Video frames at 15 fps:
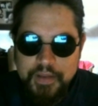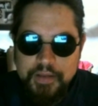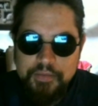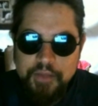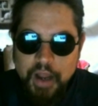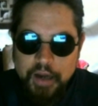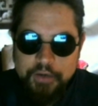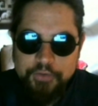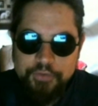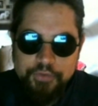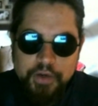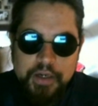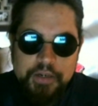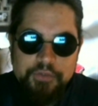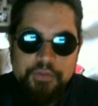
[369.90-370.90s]
Doctor
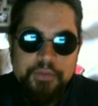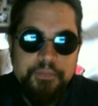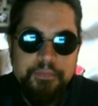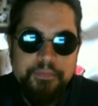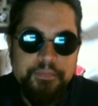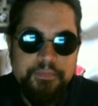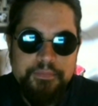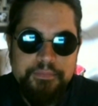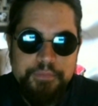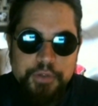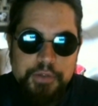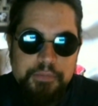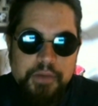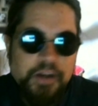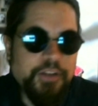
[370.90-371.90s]
Strange, pretty
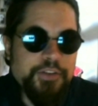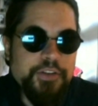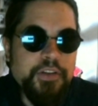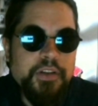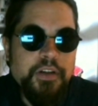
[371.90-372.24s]
much.